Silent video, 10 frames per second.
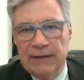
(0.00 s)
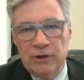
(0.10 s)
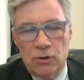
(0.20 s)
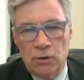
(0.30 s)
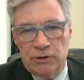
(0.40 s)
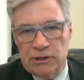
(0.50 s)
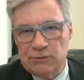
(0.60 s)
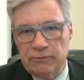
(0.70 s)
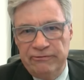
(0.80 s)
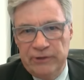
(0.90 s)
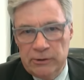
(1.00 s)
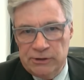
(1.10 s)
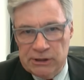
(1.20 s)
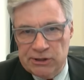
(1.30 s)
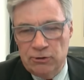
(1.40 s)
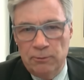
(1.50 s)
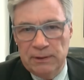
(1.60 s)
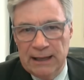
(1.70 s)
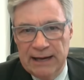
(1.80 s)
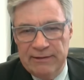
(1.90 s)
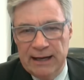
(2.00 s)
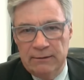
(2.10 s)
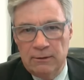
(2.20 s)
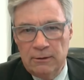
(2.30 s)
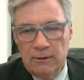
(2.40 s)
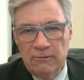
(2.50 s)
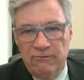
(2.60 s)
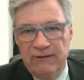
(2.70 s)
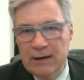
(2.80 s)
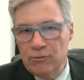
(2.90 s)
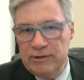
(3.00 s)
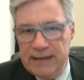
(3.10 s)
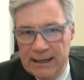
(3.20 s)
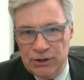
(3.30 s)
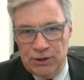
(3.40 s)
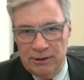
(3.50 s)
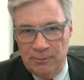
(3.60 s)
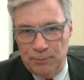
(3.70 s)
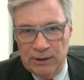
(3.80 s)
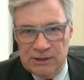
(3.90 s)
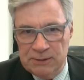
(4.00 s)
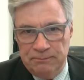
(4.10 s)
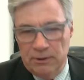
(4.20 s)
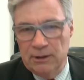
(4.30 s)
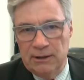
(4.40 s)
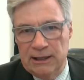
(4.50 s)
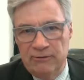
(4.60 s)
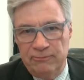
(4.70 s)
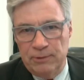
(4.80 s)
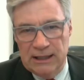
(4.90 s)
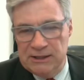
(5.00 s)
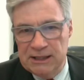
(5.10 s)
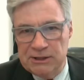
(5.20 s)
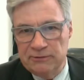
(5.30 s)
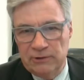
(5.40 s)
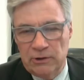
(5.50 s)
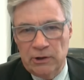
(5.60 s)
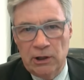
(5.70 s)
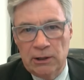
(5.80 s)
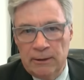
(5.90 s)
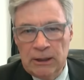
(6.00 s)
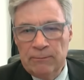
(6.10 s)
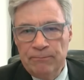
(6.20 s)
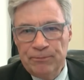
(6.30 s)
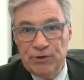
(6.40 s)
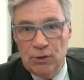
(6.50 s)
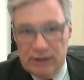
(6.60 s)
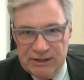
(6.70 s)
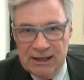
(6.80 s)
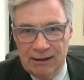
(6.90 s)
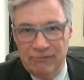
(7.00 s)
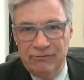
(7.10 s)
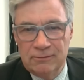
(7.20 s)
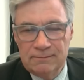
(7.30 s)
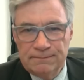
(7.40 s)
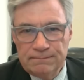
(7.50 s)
and the court just refuses to apply that foundational principle of process of law to itself.